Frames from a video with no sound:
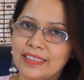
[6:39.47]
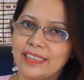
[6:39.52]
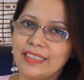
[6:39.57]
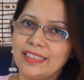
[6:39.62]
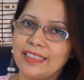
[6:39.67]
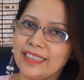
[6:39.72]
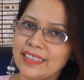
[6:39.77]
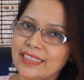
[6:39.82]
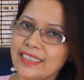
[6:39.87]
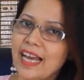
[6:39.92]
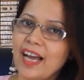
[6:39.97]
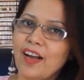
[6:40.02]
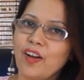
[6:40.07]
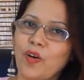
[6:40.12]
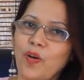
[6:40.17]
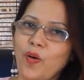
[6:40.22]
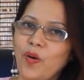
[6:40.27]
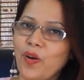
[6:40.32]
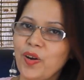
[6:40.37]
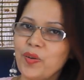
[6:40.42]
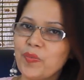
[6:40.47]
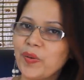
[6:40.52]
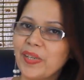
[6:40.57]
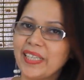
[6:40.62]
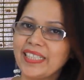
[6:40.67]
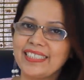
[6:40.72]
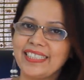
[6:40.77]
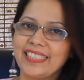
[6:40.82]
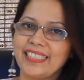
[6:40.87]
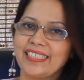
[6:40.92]
in this oil
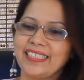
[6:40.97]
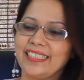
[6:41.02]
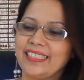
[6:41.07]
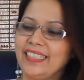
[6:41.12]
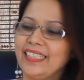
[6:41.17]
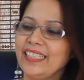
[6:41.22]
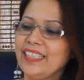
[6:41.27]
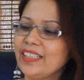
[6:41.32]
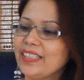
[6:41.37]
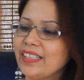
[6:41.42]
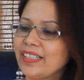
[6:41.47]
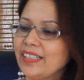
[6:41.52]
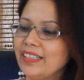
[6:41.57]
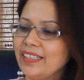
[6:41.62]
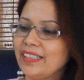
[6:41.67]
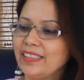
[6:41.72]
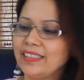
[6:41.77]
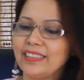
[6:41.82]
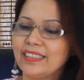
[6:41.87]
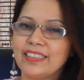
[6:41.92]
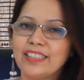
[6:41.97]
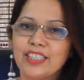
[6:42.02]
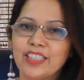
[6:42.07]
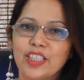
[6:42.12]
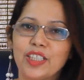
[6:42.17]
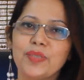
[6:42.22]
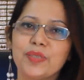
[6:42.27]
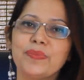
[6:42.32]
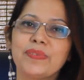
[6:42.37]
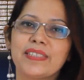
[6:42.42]
pulling technique, the
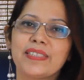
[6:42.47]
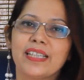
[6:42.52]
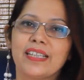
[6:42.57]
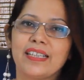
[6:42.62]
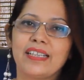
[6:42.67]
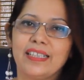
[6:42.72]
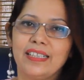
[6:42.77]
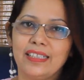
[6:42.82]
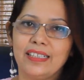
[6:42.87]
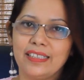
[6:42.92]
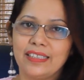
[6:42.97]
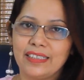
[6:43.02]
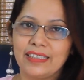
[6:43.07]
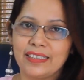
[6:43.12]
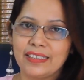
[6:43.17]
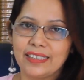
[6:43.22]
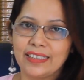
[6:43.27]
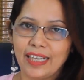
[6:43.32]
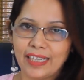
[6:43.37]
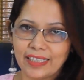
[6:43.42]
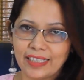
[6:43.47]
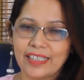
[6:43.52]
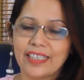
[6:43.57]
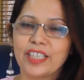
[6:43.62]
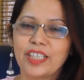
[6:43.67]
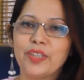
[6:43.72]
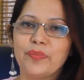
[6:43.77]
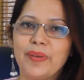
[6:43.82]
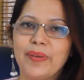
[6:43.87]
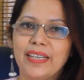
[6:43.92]
herbs that are
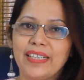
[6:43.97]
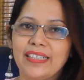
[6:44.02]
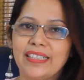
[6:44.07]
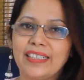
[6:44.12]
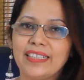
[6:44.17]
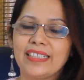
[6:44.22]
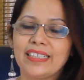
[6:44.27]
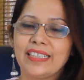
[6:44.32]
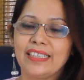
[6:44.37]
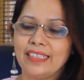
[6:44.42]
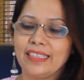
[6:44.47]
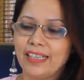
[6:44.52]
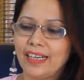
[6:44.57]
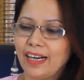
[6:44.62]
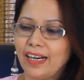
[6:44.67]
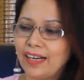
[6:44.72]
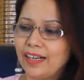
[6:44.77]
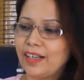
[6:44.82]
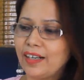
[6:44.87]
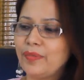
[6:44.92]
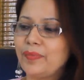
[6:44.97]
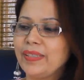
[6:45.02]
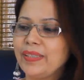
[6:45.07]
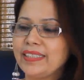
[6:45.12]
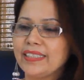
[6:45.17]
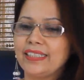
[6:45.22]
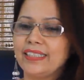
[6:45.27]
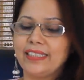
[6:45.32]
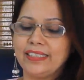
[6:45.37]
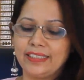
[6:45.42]
recommended are
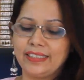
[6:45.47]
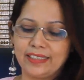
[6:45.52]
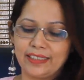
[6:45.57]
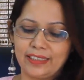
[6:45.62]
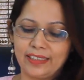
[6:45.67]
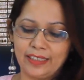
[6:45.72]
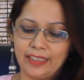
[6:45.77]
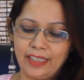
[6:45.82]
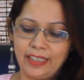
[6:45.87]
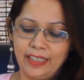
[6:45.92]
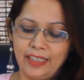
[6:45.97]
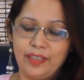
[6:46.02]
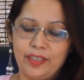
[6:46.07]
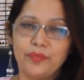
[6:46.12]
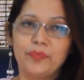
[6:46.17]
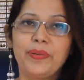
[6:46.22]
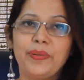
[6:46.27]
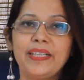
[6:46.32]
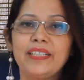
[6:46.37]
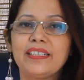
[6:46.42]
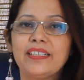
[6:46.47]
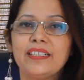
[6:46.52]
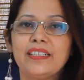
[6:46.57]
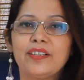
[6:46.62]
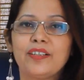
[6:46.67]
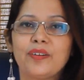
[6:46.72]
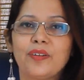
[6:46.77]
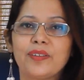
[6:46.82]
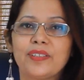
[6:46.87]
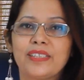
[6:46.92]
basically, they are
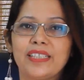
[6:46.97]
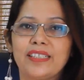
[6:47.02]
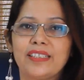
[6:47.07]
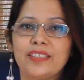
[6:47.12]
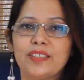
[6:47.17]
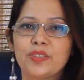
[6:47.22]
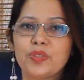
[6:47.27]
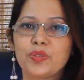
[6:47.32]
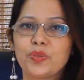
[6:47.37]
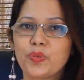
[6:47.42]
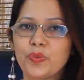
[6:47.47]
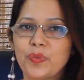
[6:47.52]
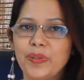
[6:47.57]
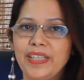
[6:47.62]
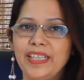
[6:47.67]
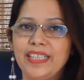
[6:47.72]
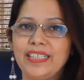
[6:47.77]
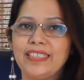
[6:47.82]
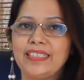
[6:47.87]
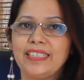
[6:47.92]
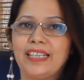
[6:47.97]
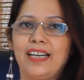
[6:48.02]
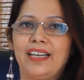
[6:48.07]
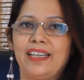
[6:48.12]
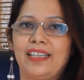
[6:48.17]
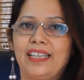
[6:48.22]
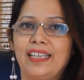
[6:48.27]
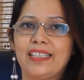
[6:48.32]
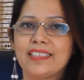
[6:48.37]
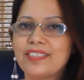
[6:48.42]
bitter or they are sweet
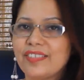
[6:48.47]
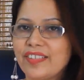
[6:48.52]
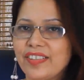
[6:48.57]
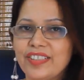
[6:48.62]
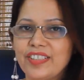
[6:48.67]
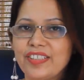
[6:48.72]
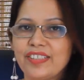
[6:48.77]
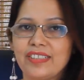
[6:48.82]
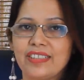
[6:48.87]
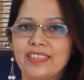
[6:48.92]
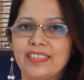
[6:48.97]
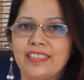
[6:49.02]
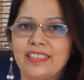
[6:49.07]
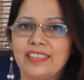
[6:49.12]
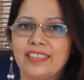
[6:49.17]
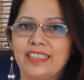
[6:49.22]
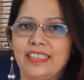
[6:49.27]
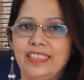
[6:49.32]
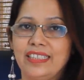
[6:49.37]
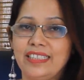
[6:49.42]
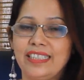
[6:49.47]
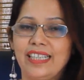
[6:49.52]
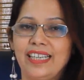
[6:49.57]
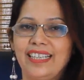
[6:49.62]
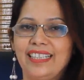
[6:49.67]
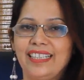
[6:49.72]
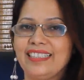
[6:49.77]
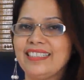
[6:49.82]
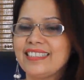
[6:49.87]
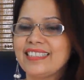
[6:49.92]
and astringent in
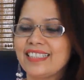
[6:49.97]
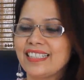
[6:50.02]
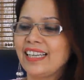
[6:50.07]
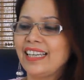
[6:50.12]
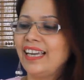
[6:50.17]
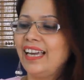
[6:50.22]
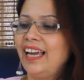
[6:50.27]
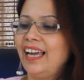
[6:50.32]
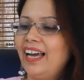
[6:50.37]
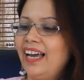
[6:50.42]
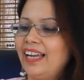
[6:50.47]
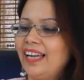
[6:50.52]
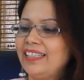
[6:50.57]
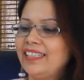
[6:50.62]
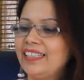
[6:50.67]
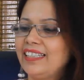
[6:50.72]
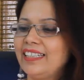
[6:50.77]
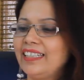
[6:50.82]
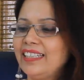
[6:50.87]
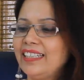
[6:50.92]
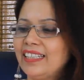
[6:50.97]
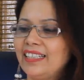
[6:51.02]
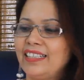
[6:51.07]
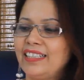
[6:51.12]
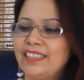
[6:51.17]
taste, and then